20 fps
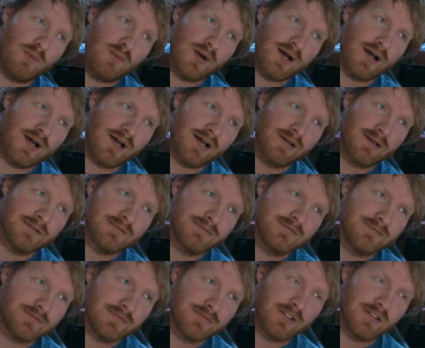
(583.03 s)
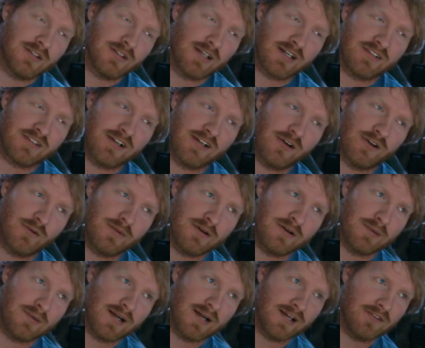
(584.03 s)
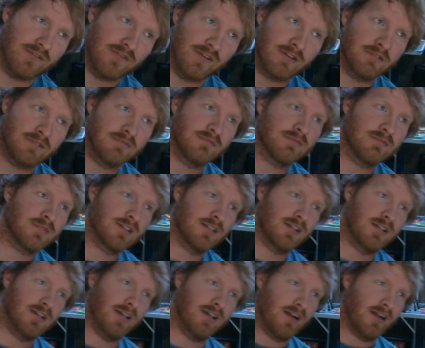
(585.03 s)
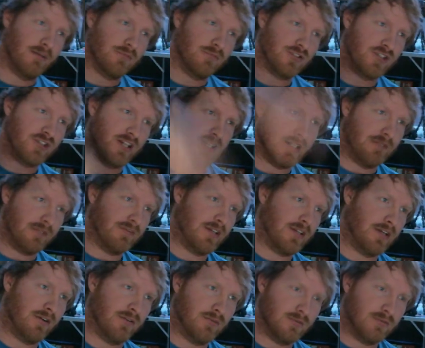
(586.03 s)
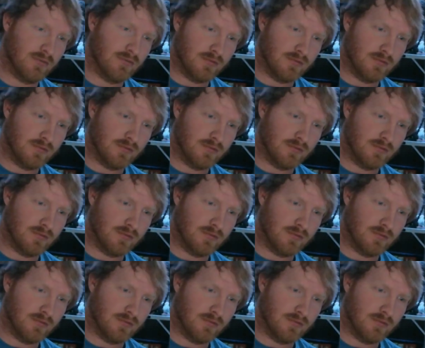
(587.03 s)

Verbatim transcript: Uh, like I said, I hope everybody has fun, and I'm just gonna end the video.